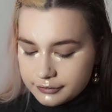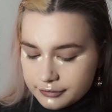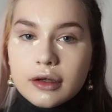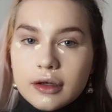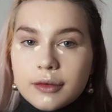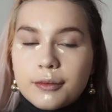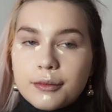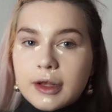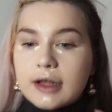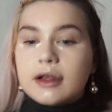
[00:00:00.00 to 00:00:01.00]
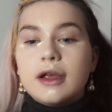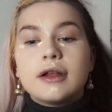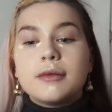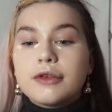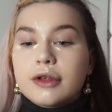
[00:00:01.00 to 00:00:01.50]
To blend that in
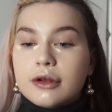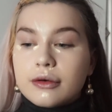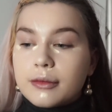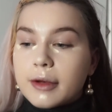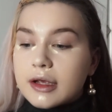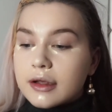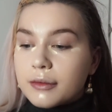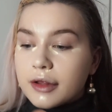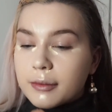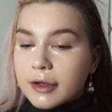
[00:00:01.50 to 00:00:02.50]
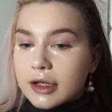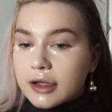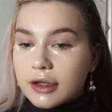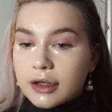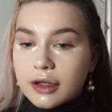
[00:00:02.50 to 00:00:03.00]
I'm just going to go back in with
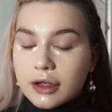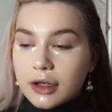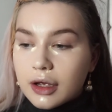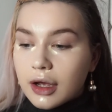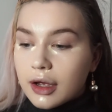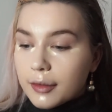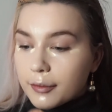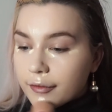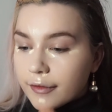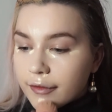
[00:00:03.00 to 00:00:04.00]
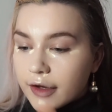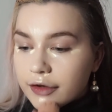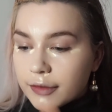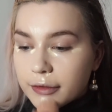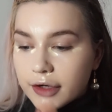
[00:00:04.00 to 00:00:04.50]
my
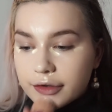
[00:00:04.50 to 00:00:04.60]
foundation brush.